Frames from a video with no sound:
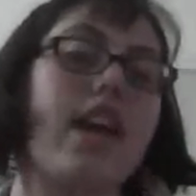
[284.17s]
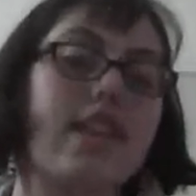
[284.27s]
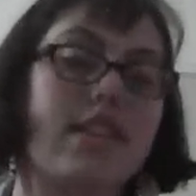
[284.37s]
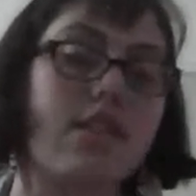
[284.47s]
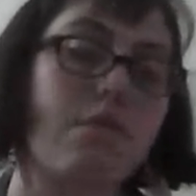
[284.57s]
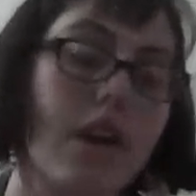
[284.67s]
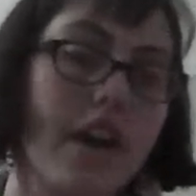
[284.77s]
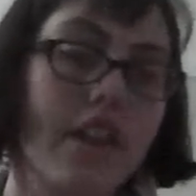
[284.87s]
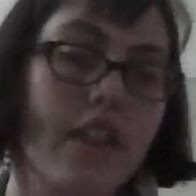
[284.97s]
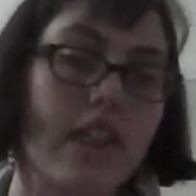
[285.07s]
And this is
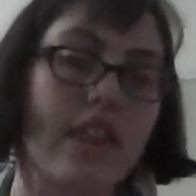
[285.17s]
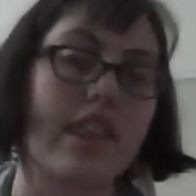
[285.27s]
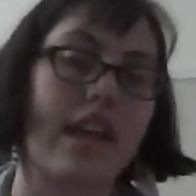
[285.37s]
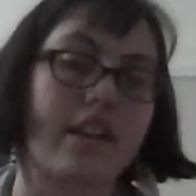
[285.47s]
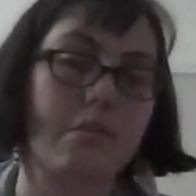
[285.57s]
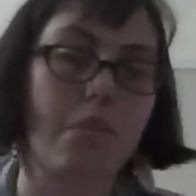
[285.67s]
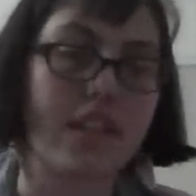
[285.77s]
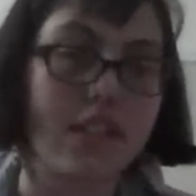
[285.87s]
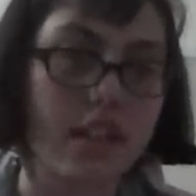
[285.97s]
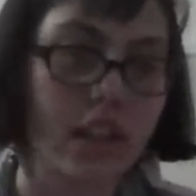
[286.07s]
where that
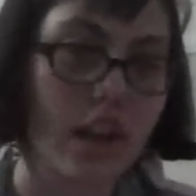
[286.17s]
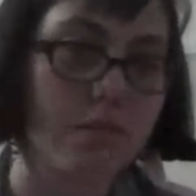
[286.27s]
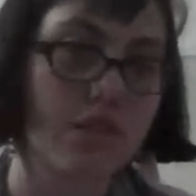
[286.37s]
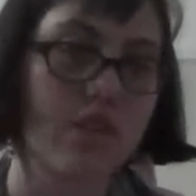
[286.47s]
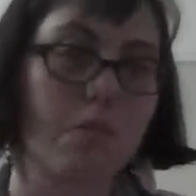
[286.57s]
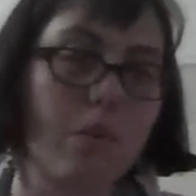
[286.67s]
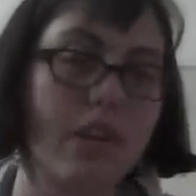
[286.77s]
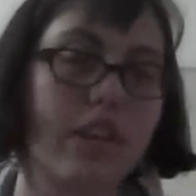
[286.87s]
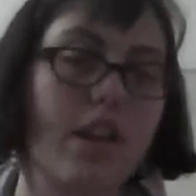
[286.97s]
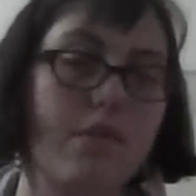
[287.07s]
basically comes to the
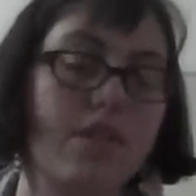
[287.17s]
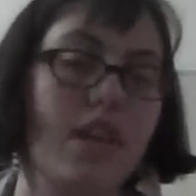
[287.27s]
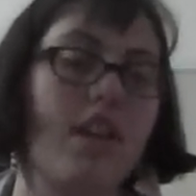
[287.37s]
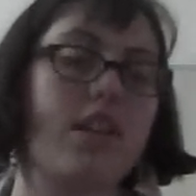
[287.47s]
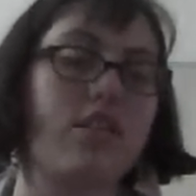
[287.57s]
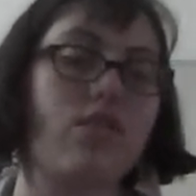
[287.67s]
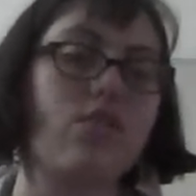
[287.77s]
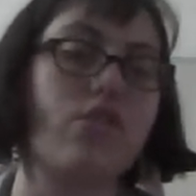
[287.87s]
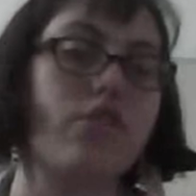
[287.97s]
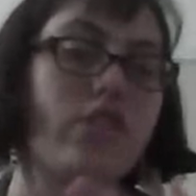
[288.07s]
point that I was saying, is
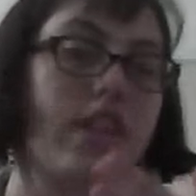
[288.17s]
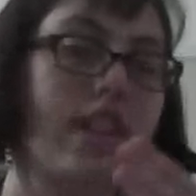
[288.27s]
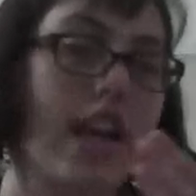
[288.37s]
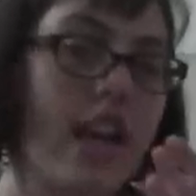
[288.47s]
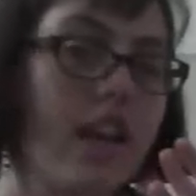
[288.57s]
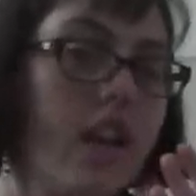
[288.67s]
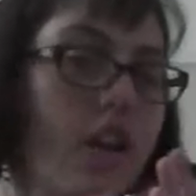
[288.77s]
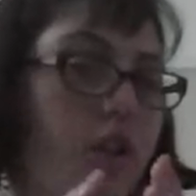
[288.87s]
it's just that they